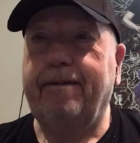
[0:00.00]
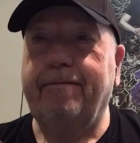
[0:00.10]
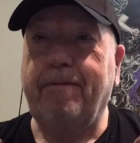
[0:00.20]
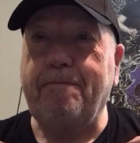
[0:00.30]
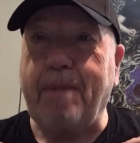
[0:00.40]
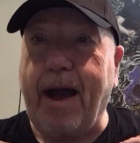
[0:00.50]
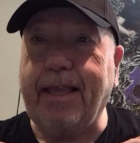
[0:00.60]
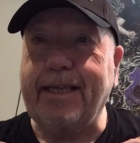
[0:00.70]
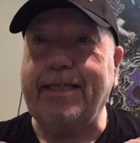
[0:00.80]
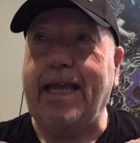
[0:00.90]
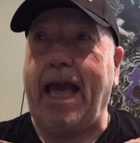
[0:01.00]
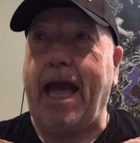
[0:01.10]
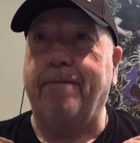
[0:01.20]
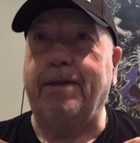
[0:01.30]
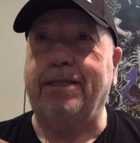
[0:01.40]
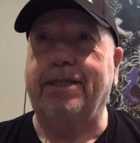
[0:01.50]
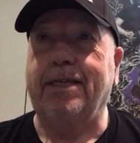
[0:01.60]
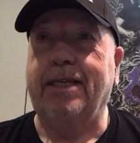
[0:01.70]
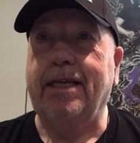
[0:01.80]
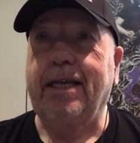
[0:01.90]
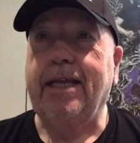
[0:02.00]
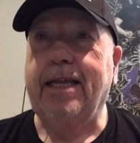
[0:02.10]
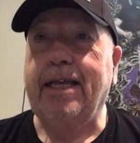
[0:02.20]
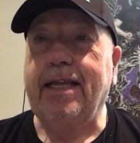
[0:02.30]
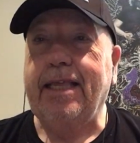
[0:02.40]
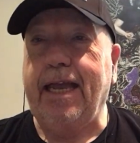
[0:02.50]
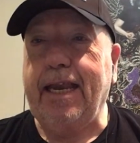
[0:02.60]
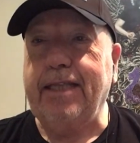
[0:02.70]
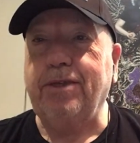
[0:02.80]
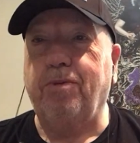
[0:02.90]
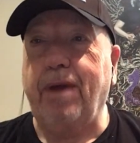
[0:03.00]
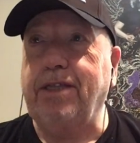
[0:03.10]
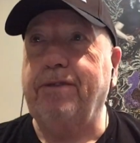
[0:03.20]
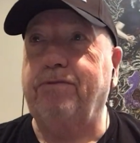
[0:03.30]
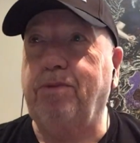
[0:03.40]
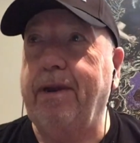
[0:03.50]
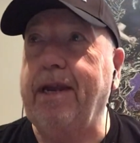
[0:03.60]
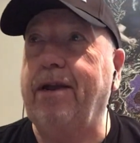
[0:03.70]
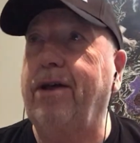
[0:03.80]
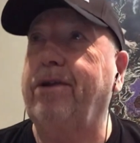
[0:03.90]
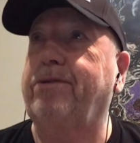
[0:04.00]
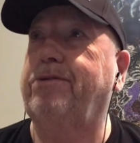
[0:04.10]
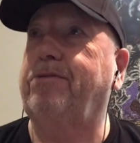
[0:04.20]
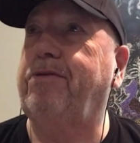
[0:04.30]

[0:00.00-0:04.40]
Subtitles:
from my listening habits that it's a waste of $20 or